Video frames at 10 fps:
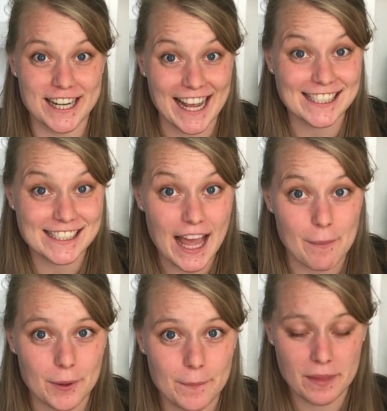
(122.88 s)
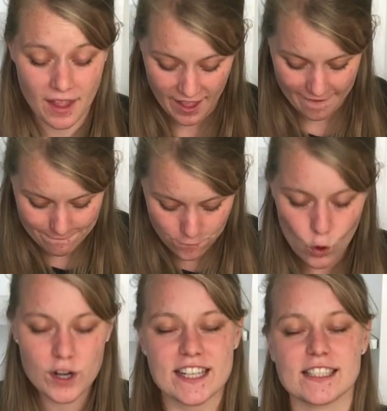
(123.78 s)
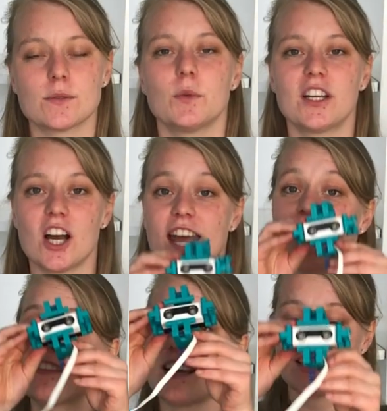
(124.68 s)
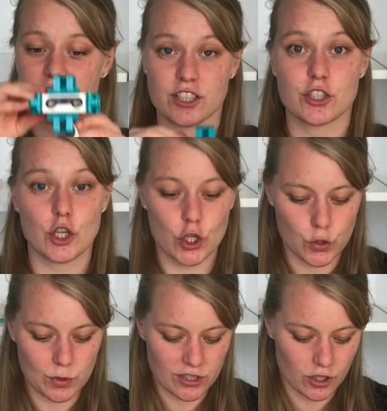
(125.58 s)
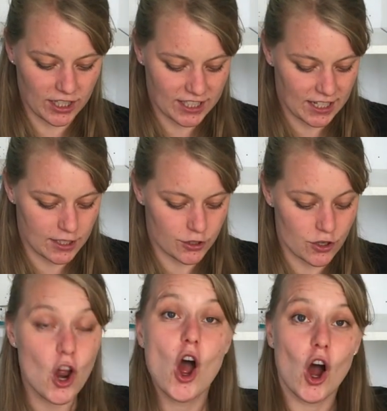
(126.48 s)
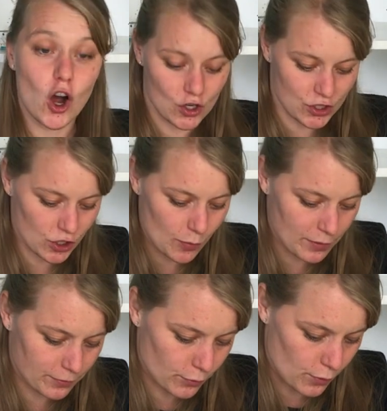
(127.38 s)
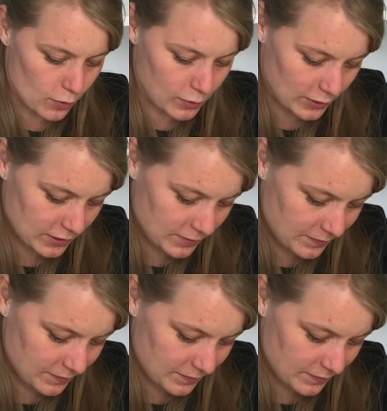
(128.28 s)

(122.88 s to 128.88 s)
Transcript: next step. And for this we're gonna attach this ultrasonic sensor on top of the robot.